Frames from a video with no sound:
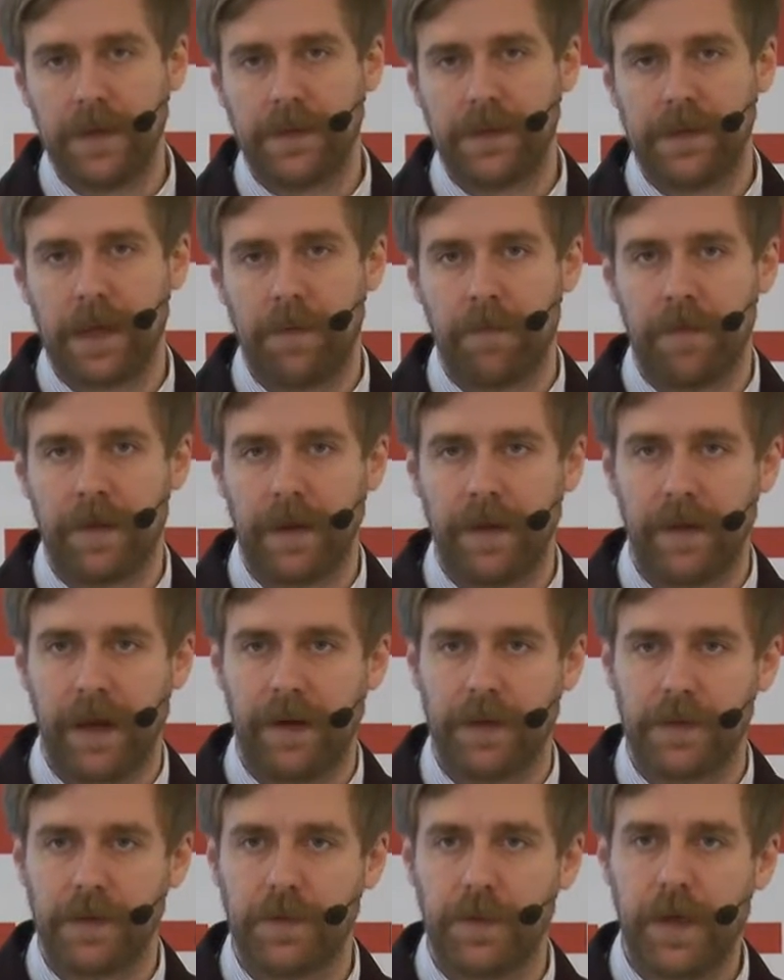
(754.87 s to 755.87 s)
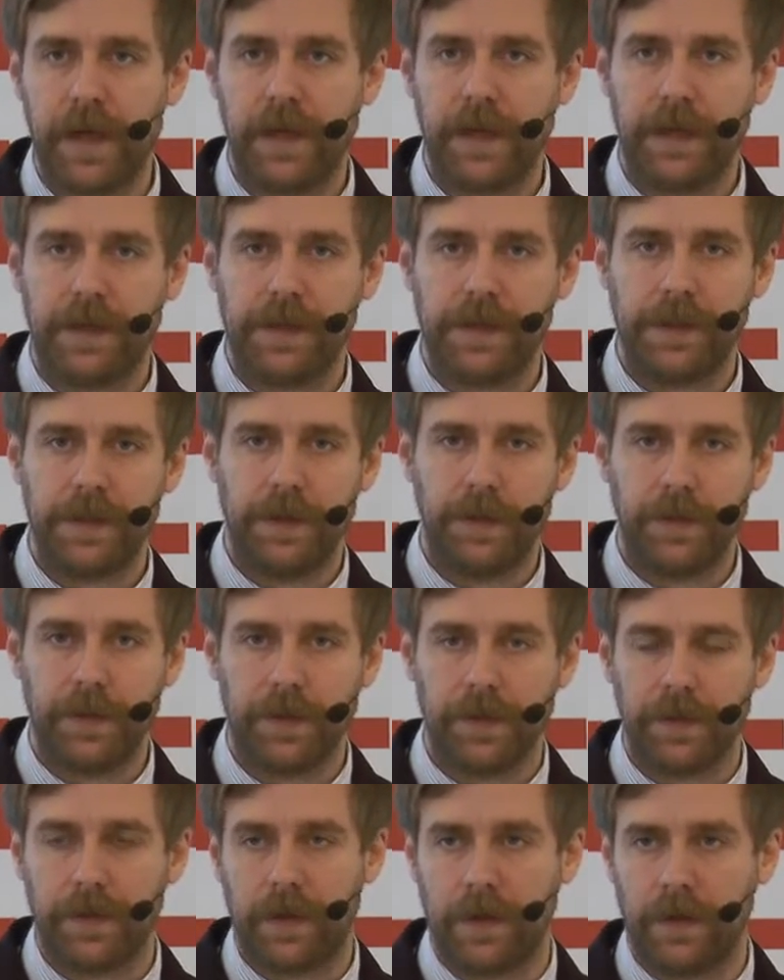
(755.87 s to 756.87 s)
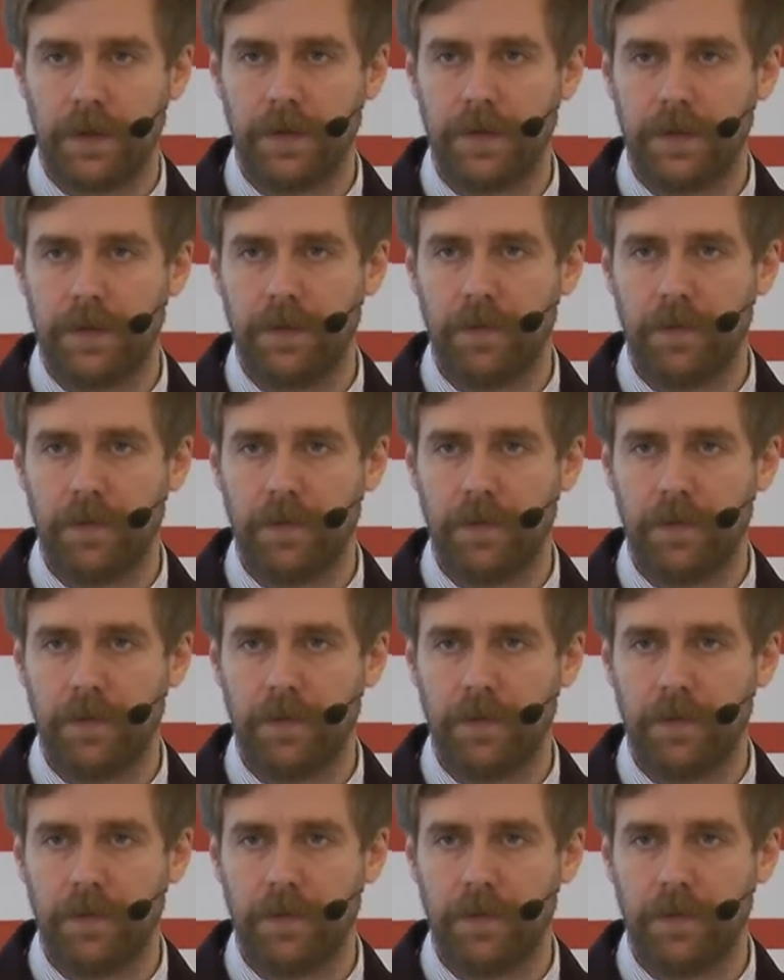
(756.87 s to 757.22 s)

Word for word: is something that a Swedish union can't,